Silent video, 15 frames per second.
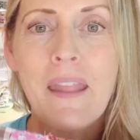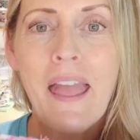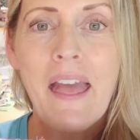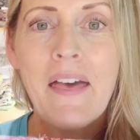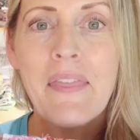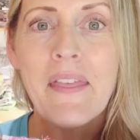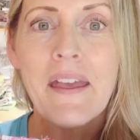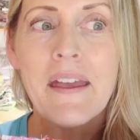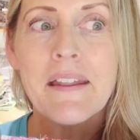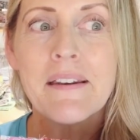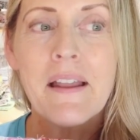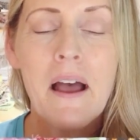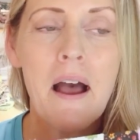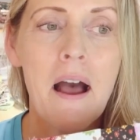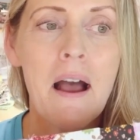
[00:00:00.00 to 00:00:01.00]
and then
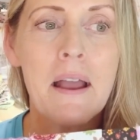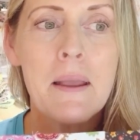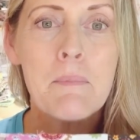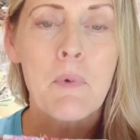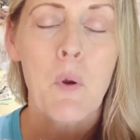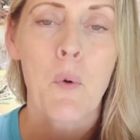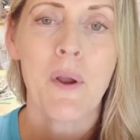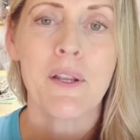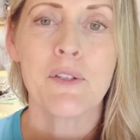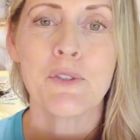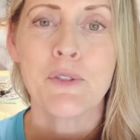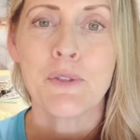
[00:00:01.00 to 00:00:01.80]
I'm going